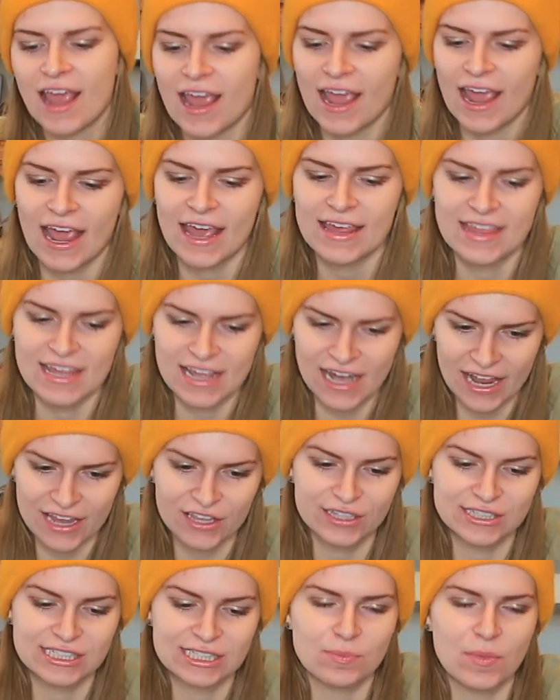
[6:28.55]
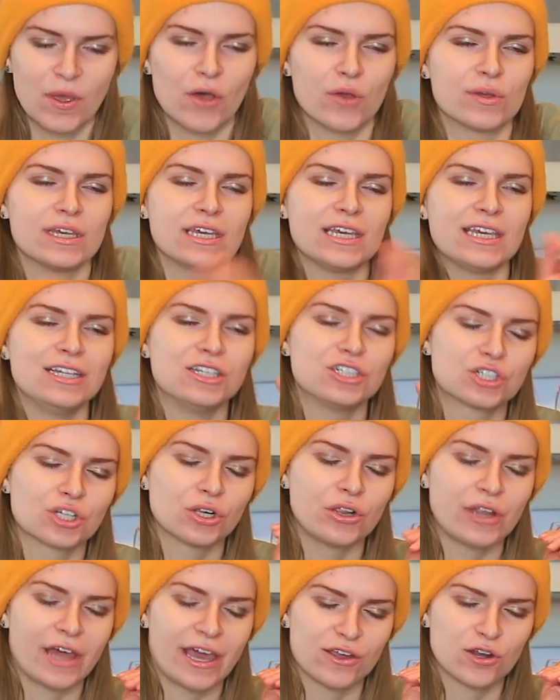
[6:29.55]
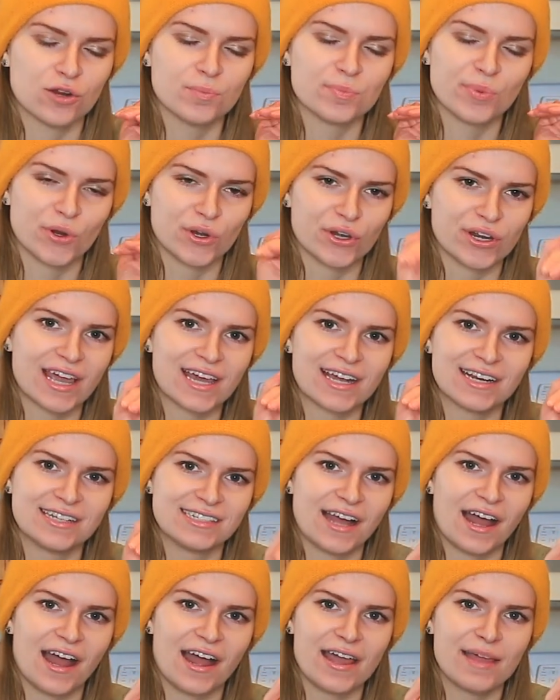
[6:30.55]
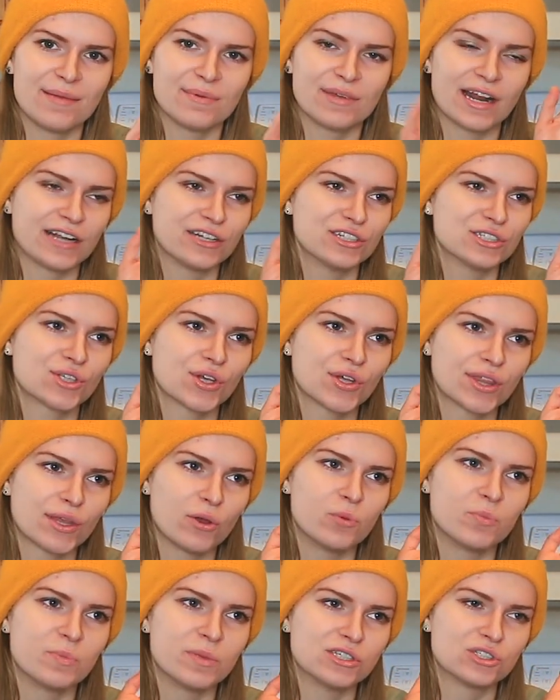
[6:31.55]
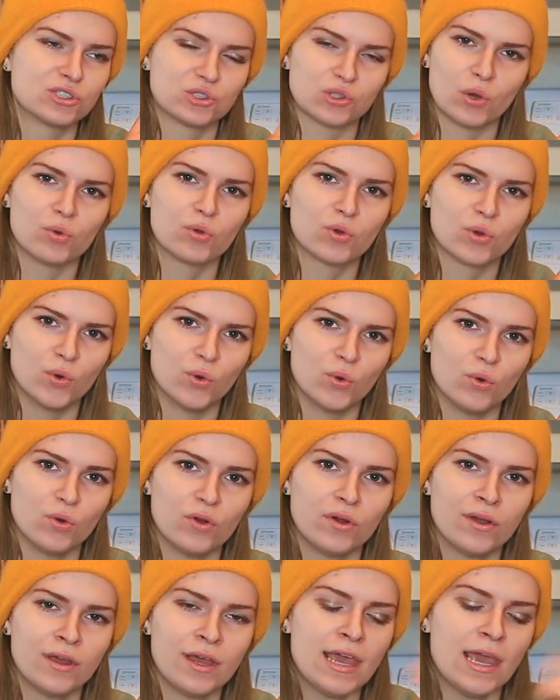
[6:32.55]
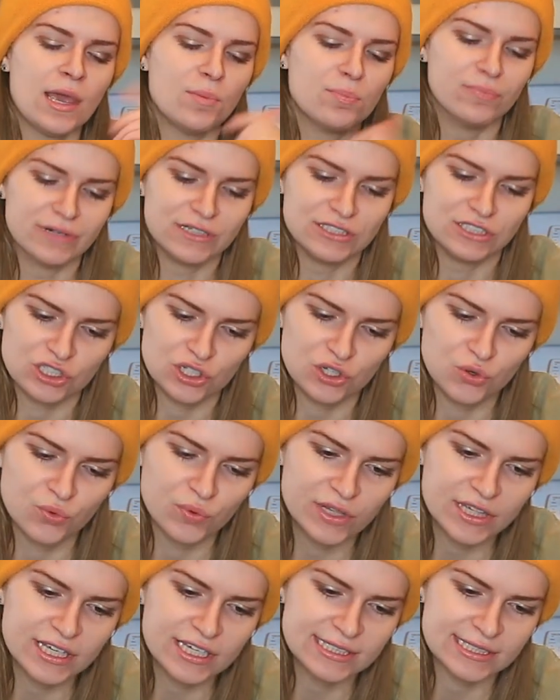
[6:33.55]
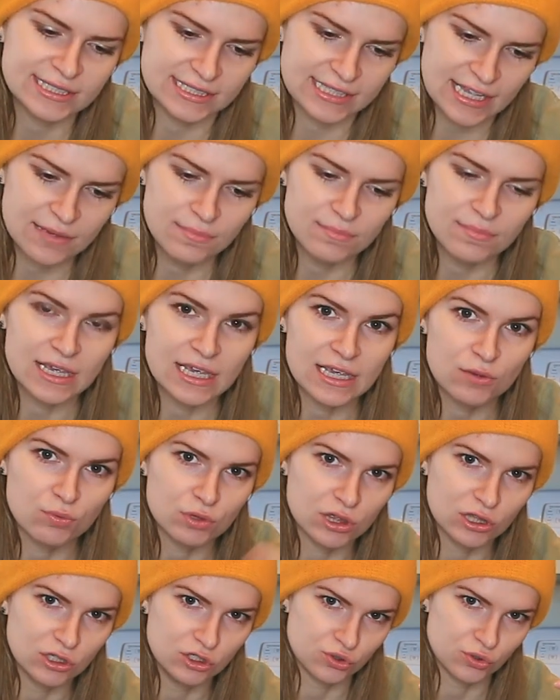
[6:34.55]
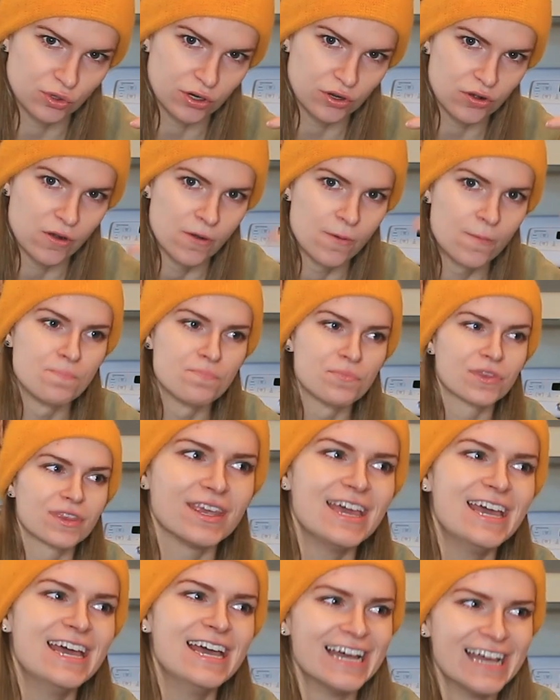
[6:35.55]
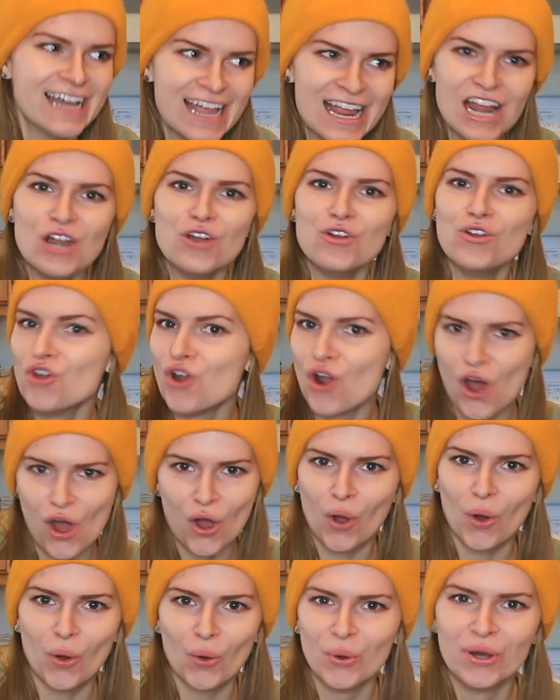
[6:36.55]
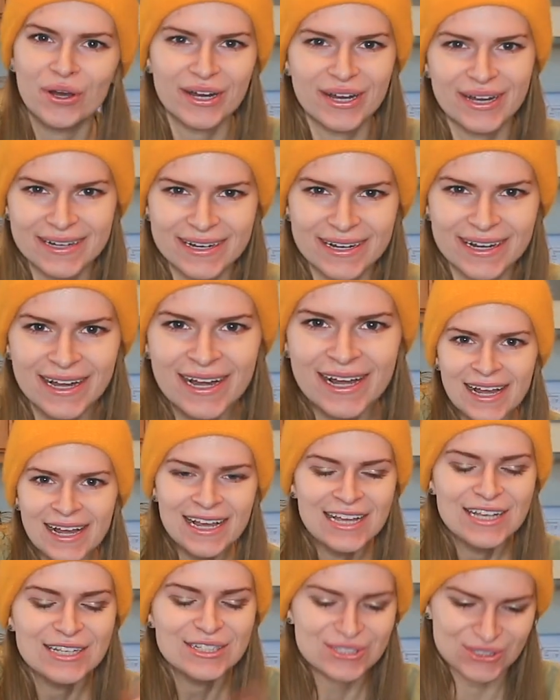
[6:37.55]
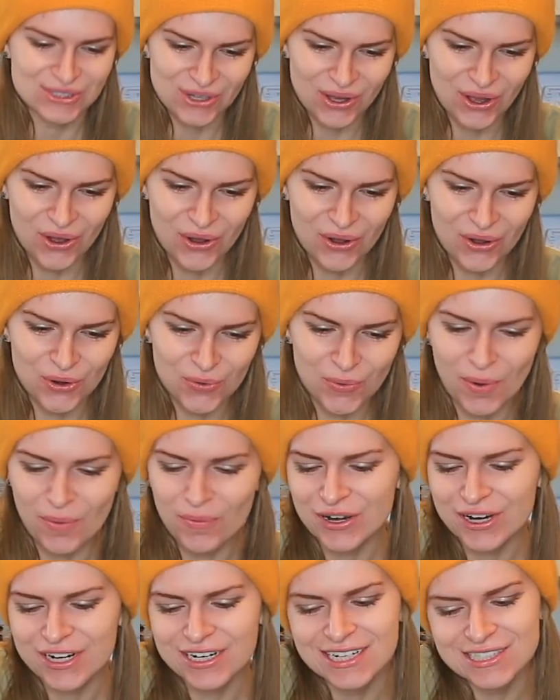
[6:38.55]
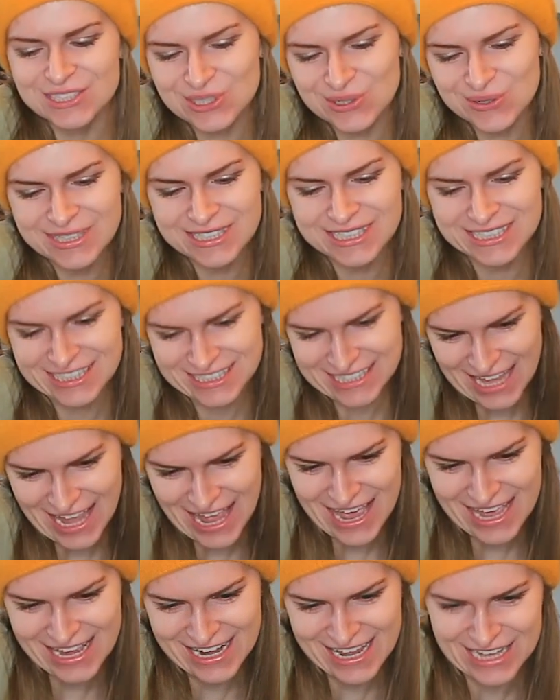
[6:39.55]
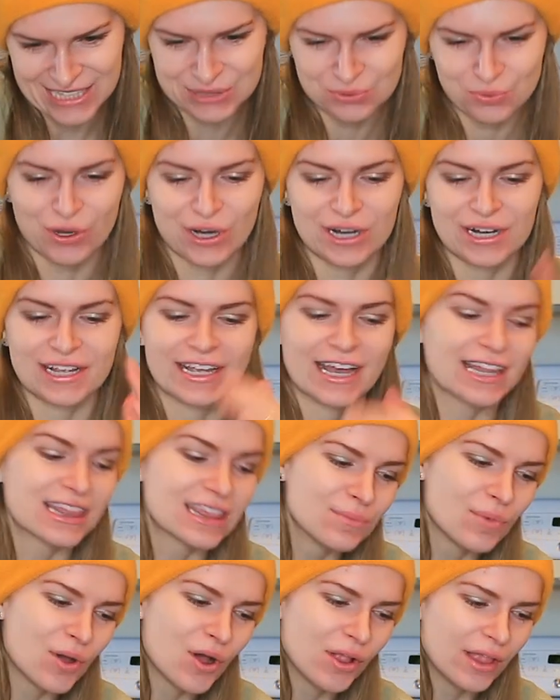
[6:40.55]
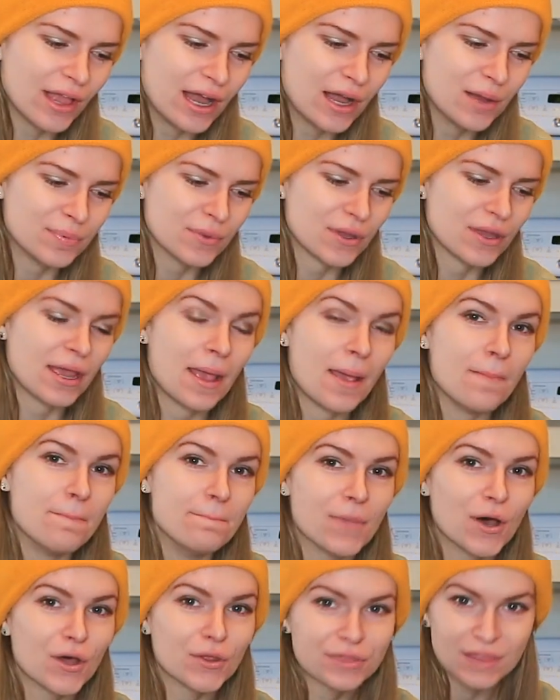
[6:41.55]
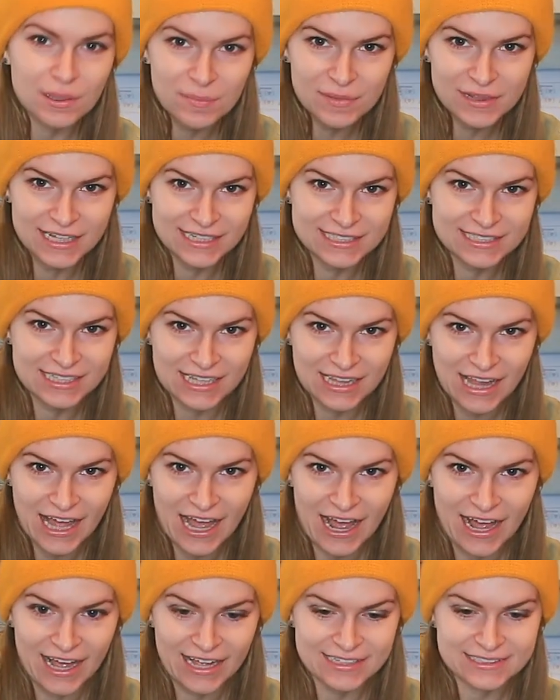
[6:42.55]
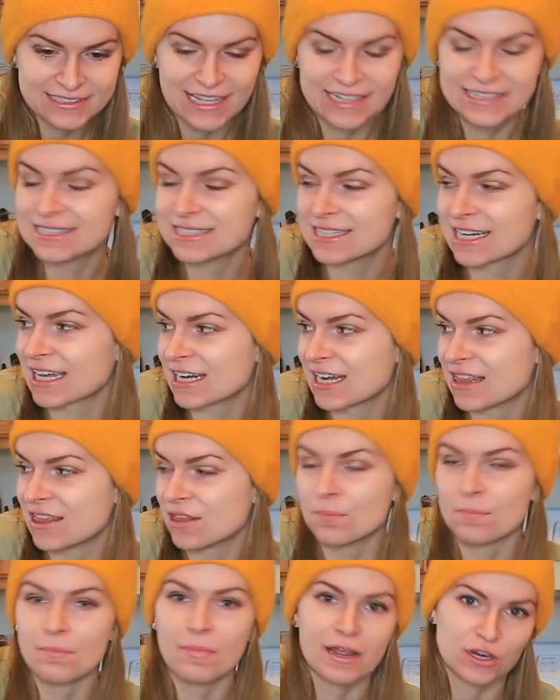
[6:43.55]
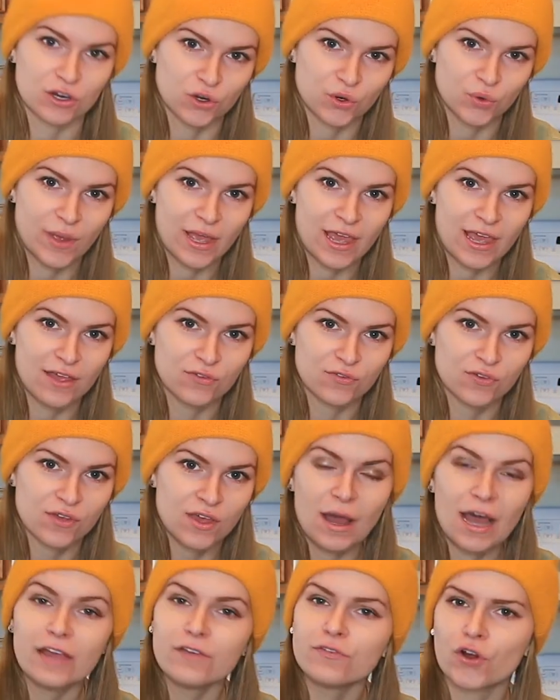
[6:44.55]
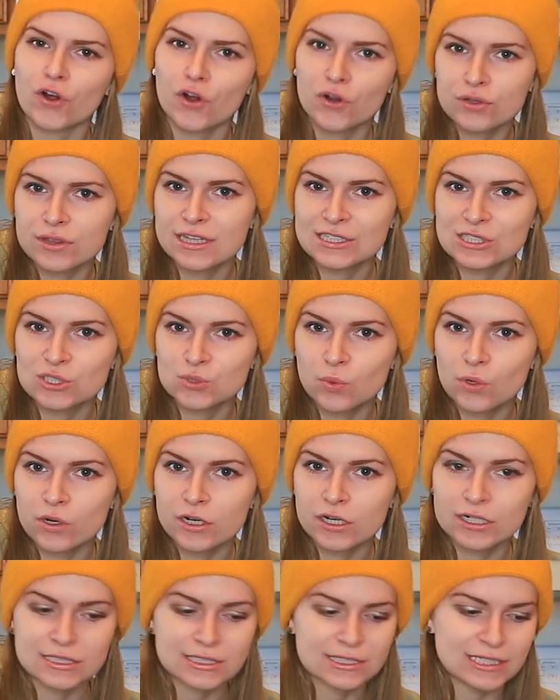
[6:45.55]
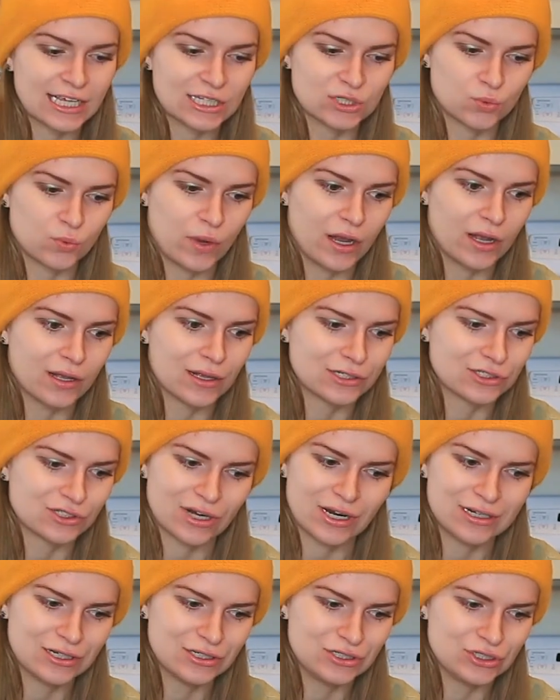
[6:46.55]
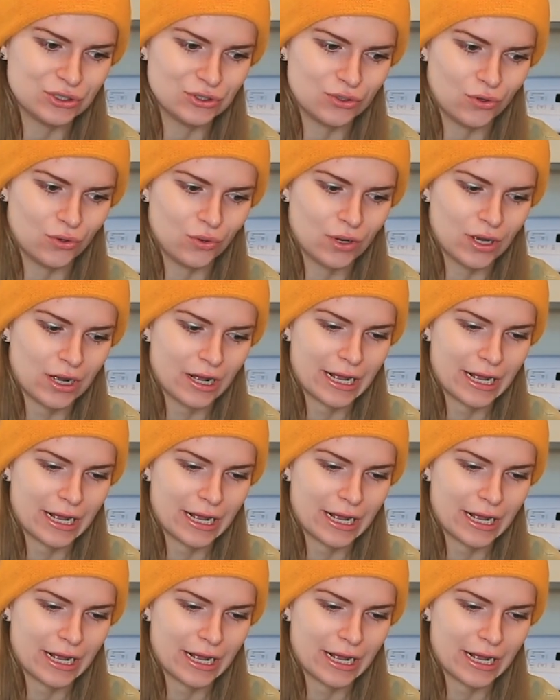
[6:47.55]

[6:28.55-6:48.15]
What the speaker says: and then I could smell each layer burning at a time, and I just thought that would be so cool. But do you really see me with the drill? No. So what we're going to do instead is we're going to cut them all up, melt them in this glass, and stick them in the microwave. I've heard this works as well. I tried to do